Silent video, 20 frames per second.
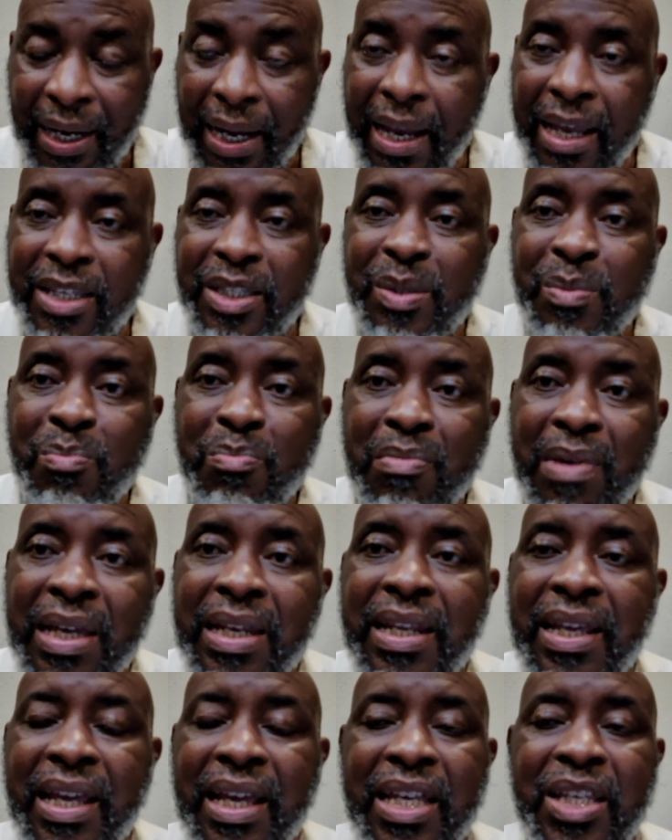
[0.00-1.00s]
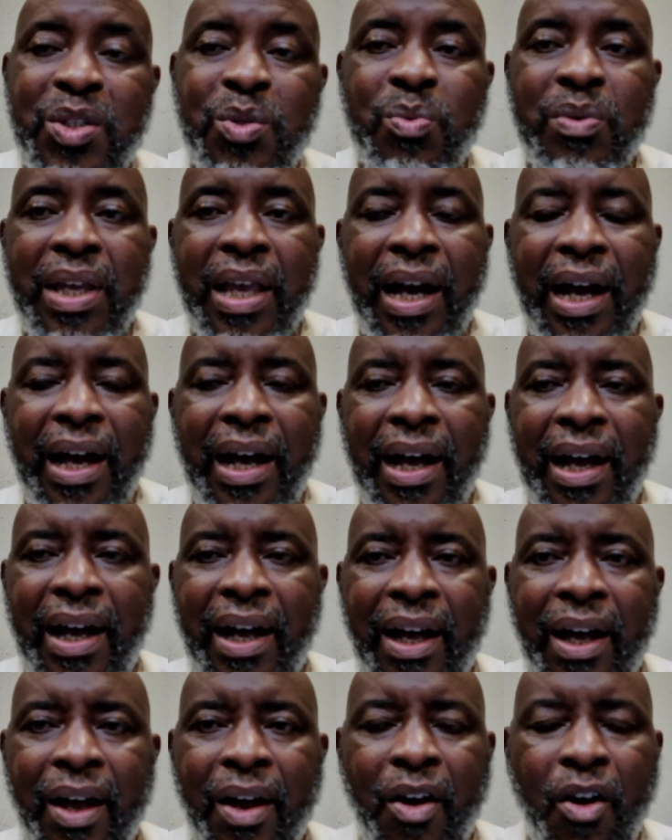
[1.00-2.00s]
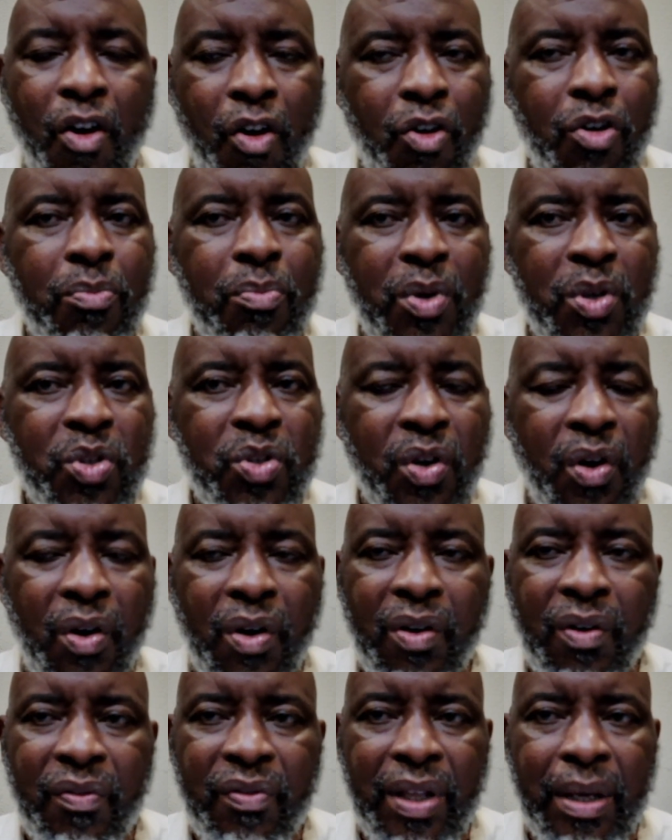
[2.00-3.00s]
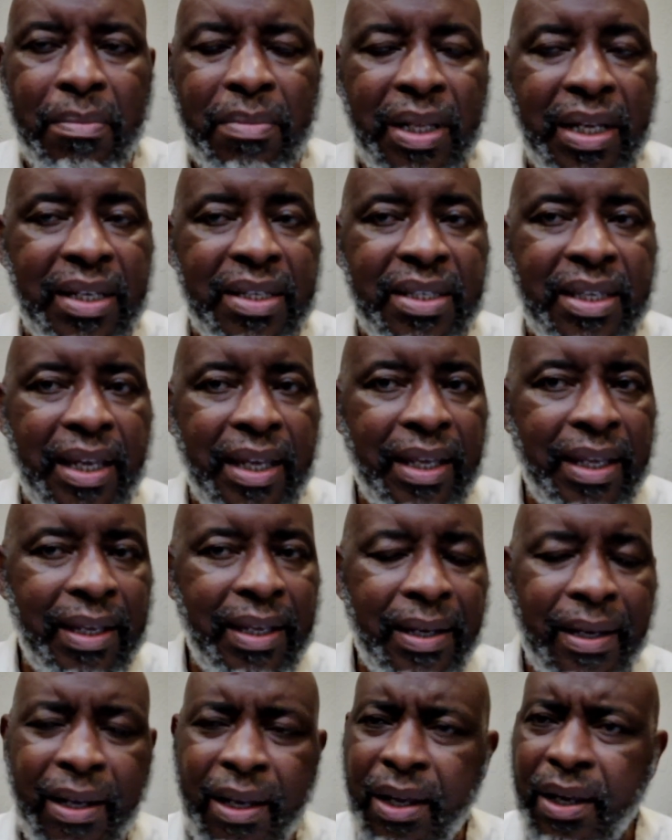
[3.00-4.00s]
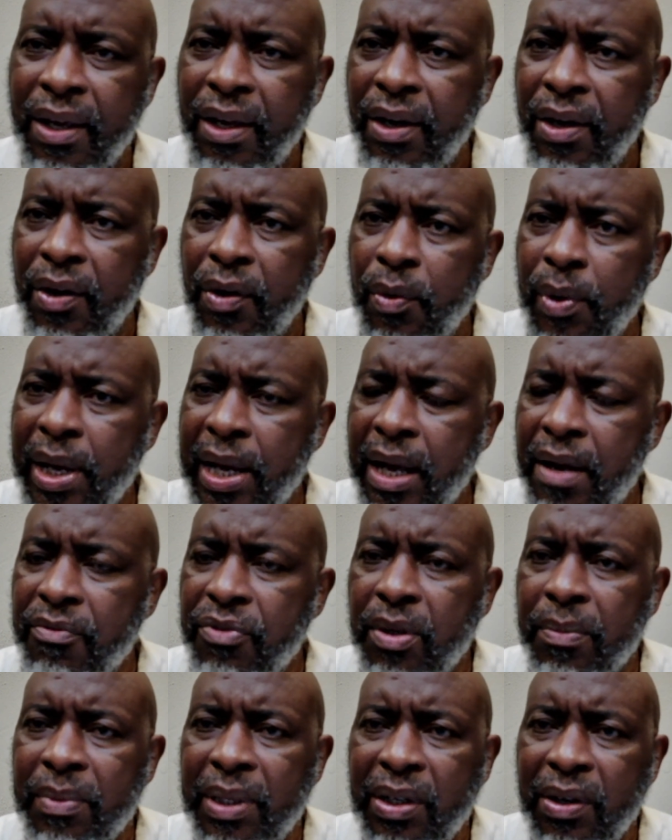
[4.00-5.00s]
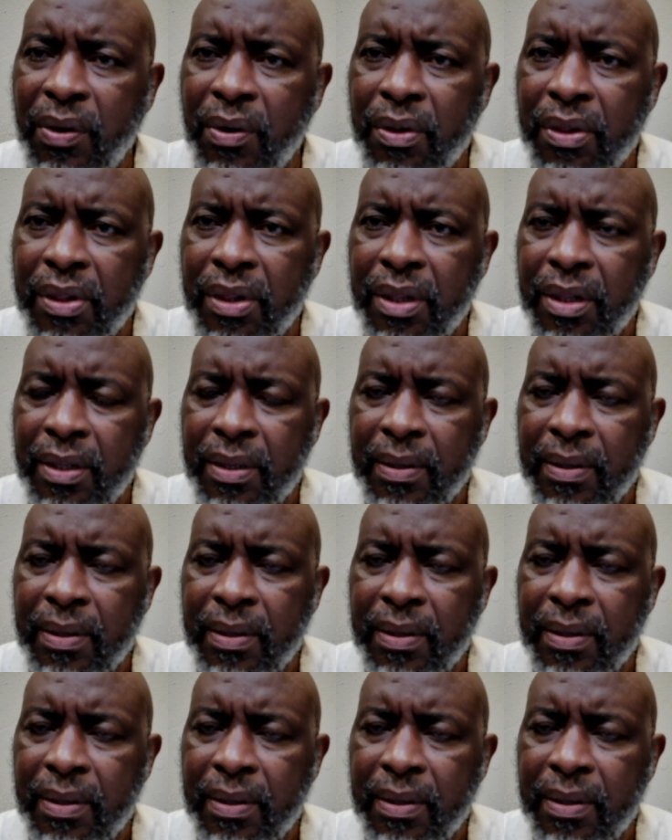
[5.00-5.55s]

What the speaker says: as many as we are, almost all of them, they say, we come from the north.